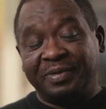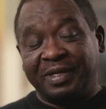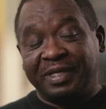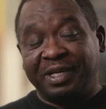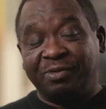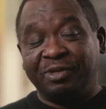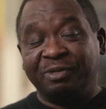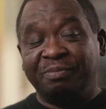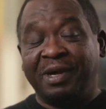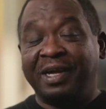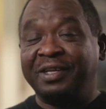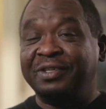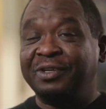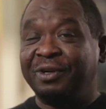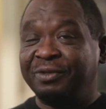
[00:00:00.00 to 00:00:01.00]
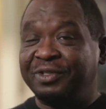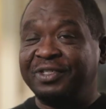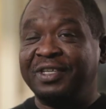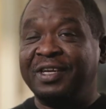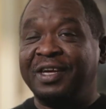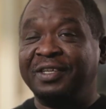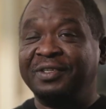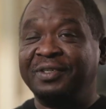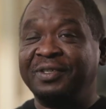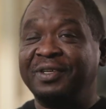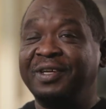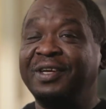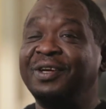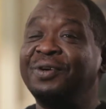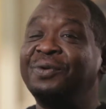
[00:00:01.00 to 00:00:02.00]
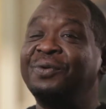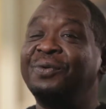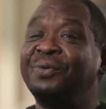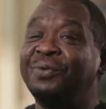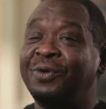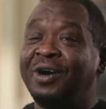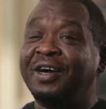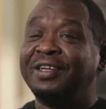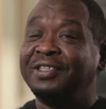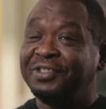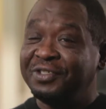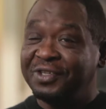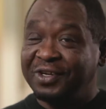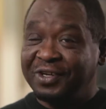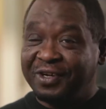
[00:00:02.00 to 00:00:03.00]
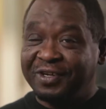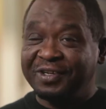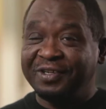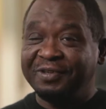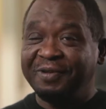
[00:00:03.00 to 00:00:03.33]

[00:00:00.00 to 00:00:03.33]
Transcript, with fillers: and there was my adult son walking his dog.